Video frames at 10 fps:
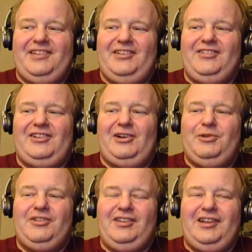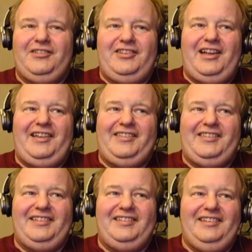Star Wars Lego sets
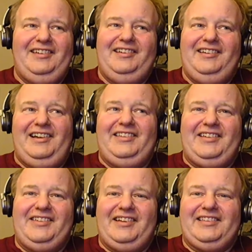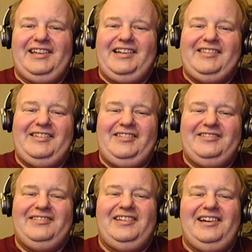and things like that. So
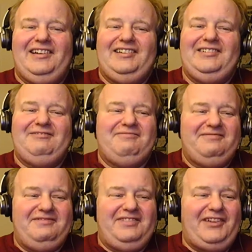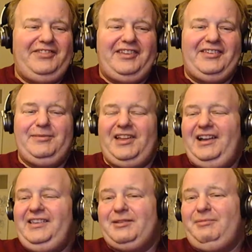definitely something I
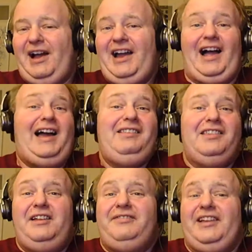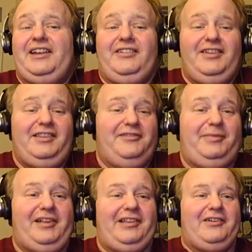liked. I love Legos. I love to
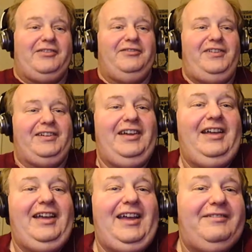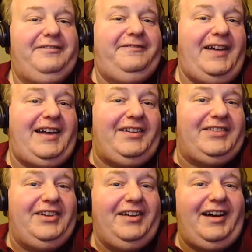play Legos. In
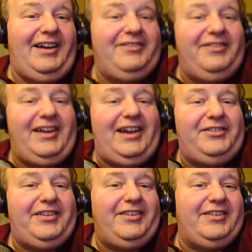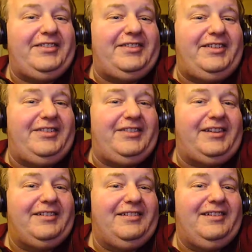fact, I know this isn't
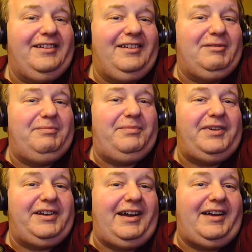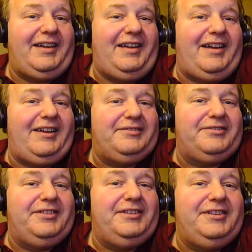Disney, but I
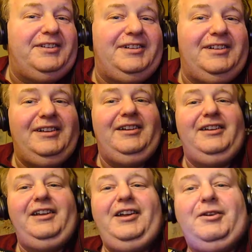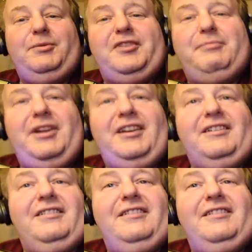have here with me.